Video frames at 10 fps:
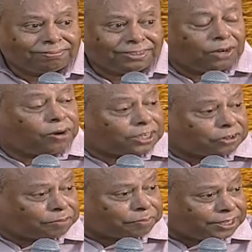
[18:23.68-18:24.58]
You know what I
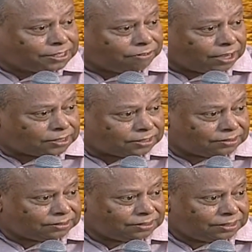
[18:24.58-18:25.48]
told the priest? Father,
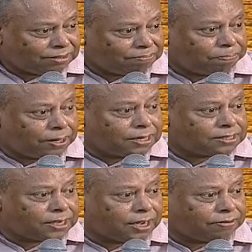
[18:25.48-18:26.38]
Birds
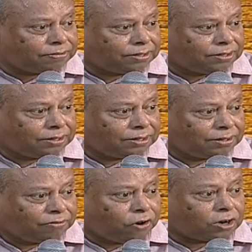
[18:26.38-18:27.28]
have,
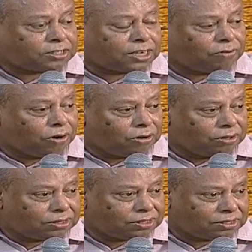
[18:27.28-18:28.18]
foxes have
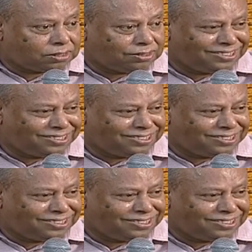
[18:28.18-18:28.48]
holes.